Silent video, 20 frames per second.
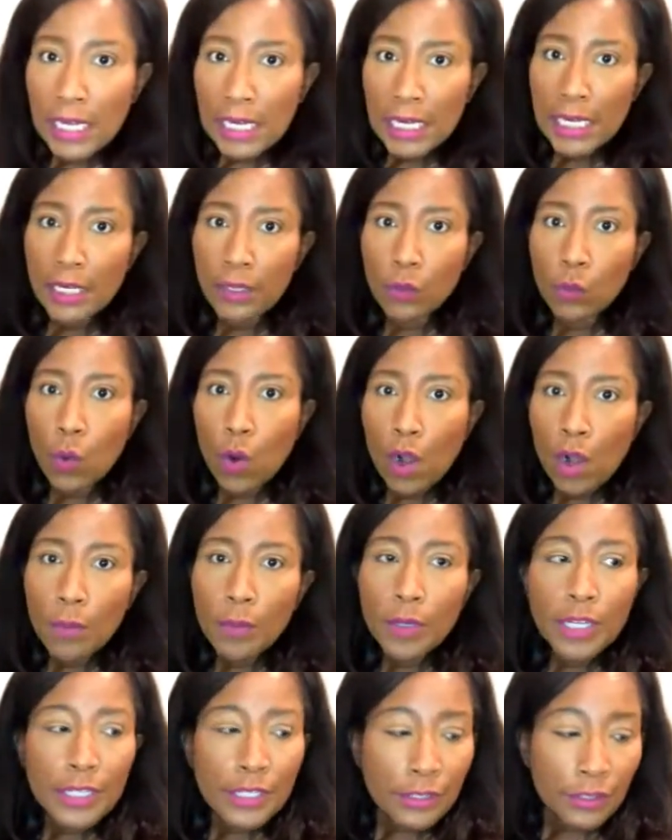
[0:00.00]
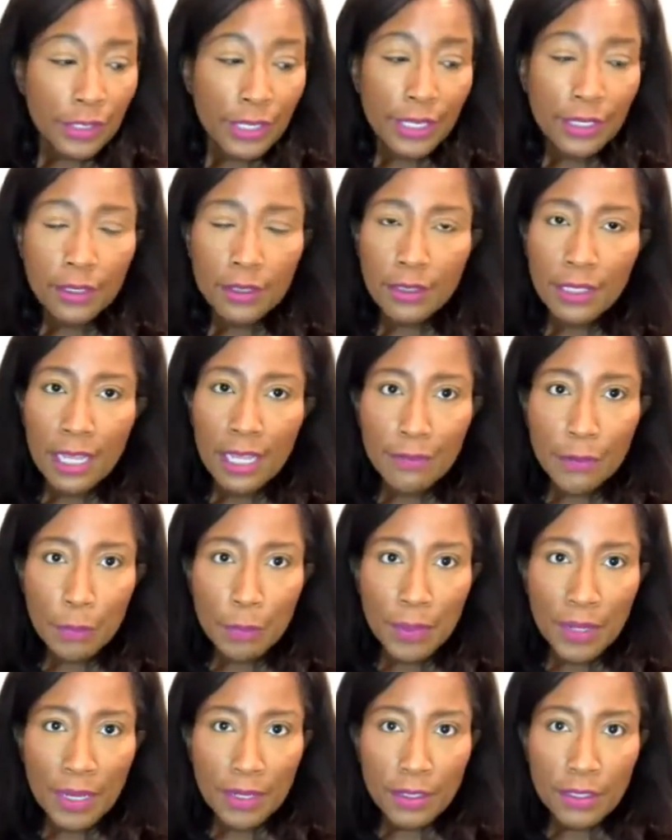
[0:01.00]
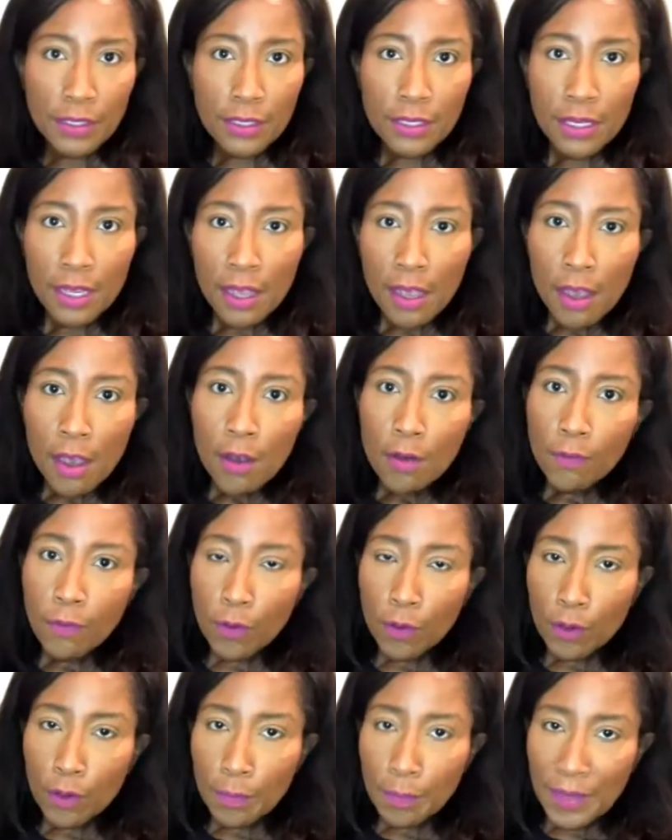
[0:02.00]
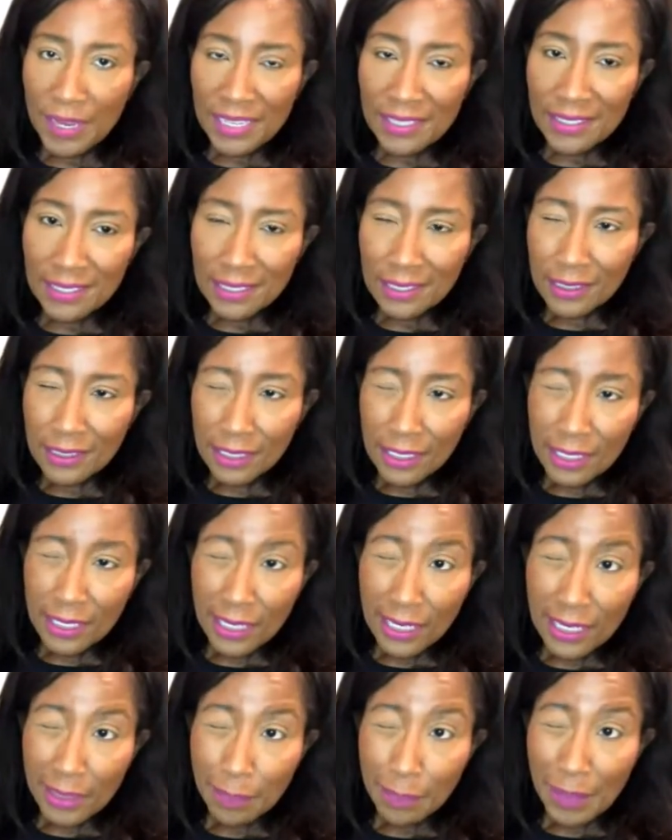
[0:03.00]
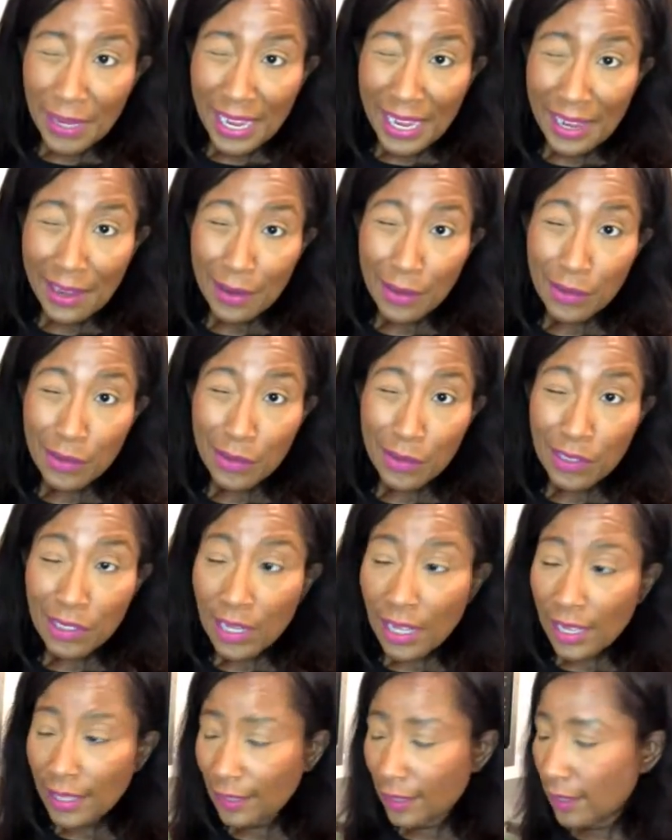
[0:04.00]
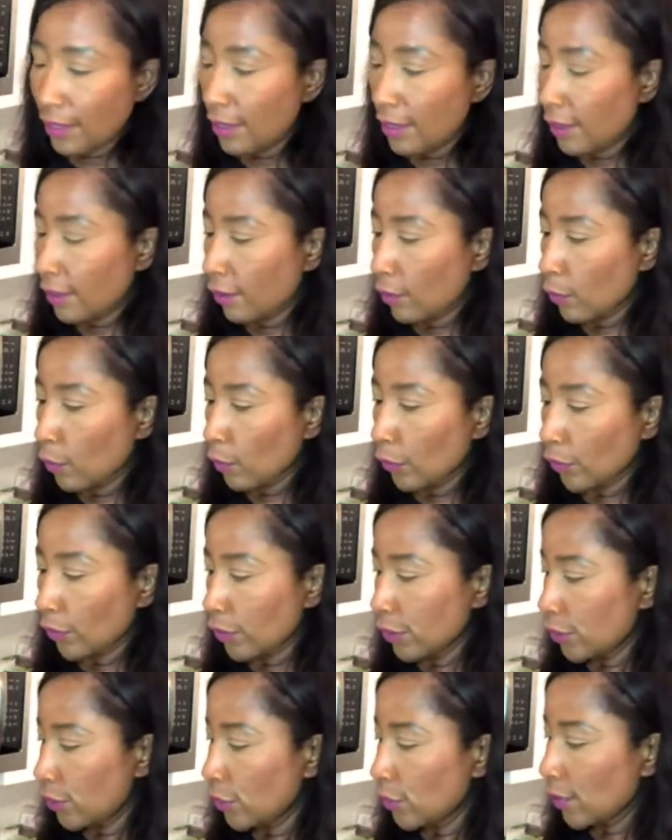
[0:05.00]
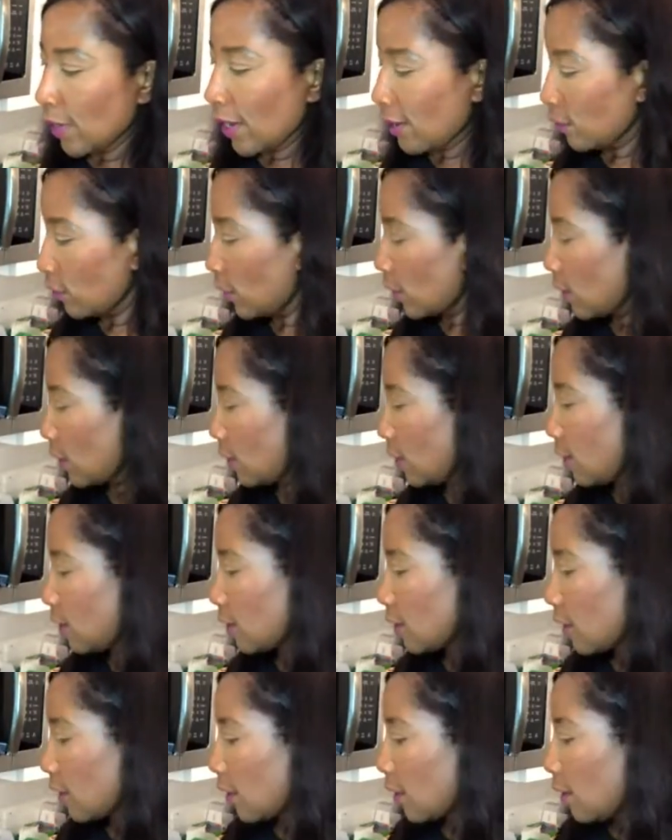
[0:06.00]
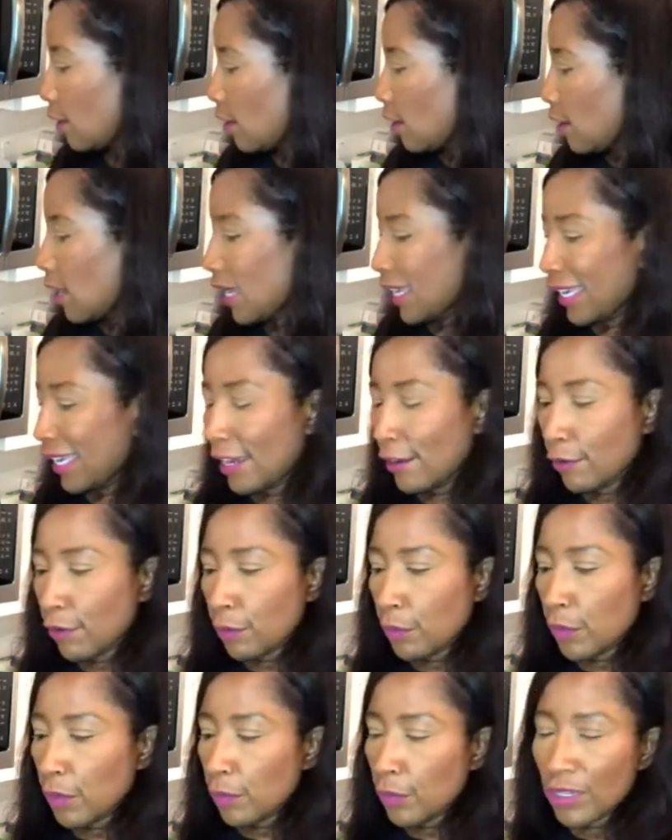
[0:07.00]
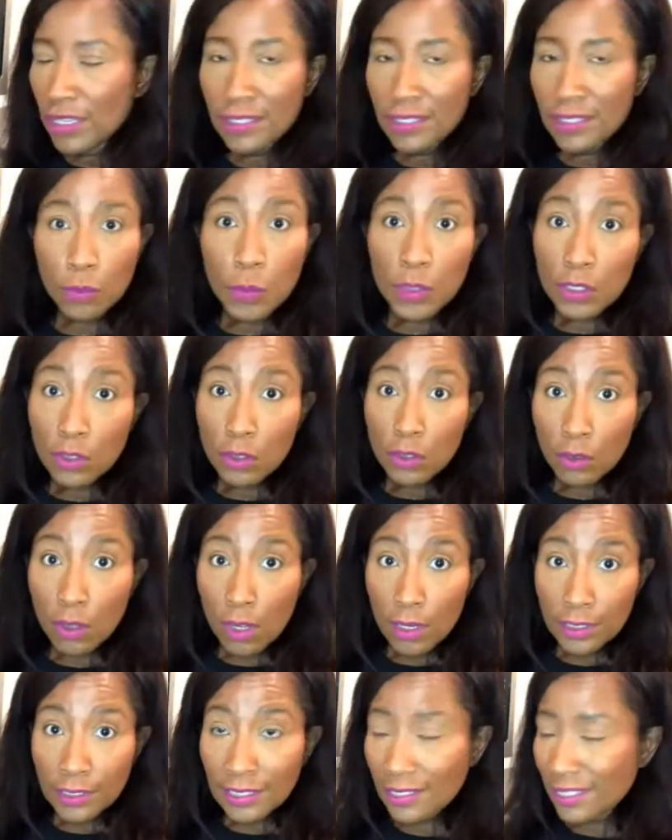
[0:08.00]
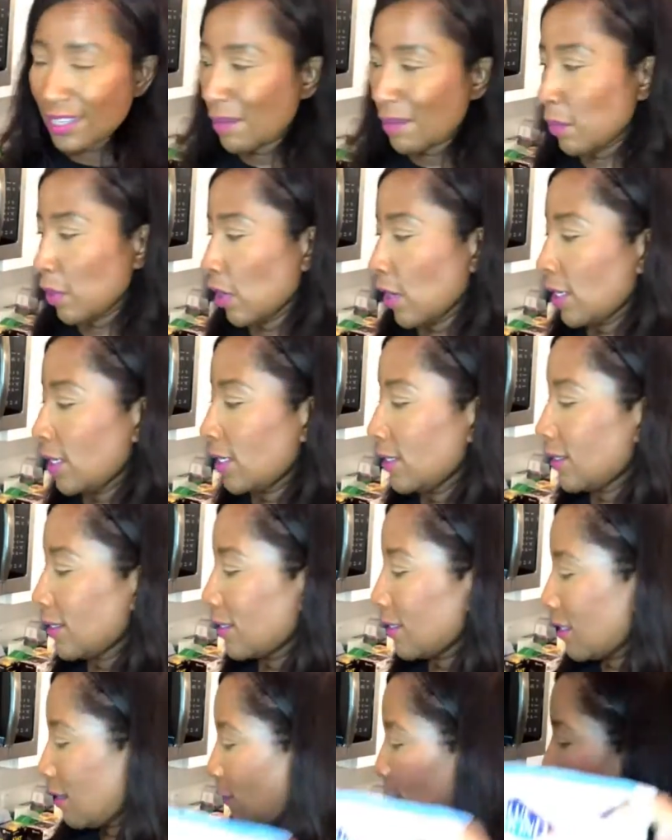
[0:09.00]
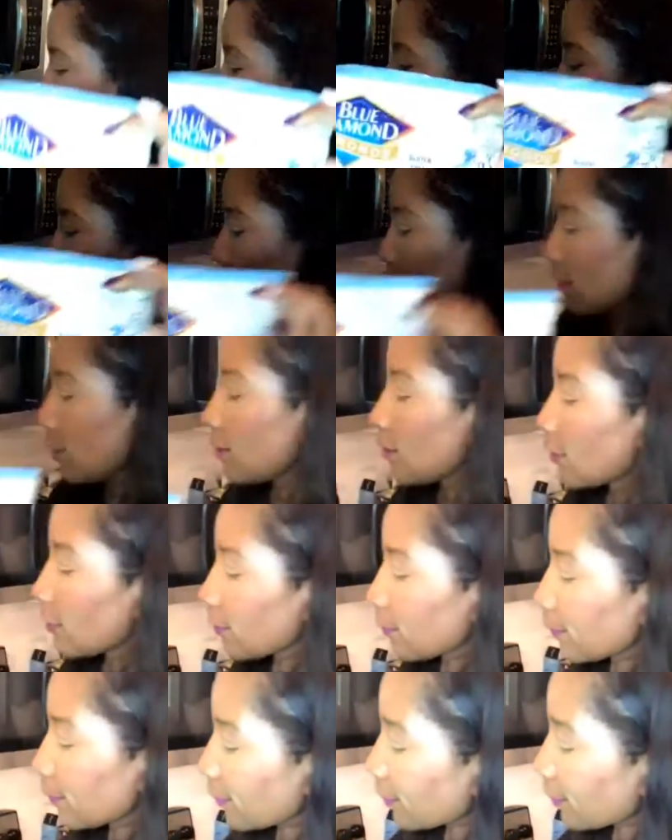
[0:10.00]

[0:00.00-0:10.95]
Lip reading: in Walmart, you get $11 for basically a pound, I think, or 32 ounces. I can't remember because it's been so long since I bought it, since I found this.